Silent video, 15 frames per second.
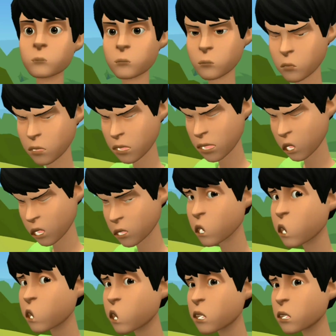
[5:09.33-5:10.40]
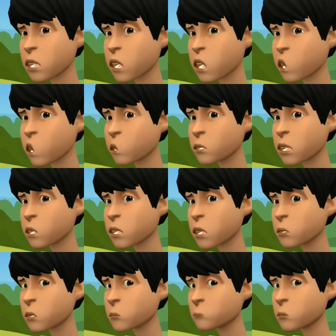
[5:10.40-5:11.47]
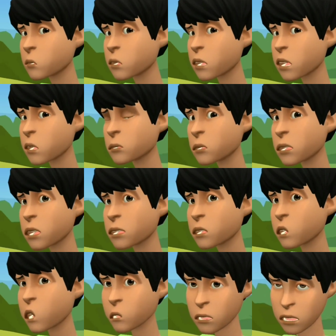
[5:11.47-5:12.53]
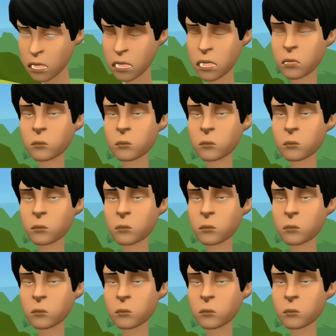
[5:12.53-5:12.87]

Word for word: Guys, isn't it weird that all the riddles have to do something with love?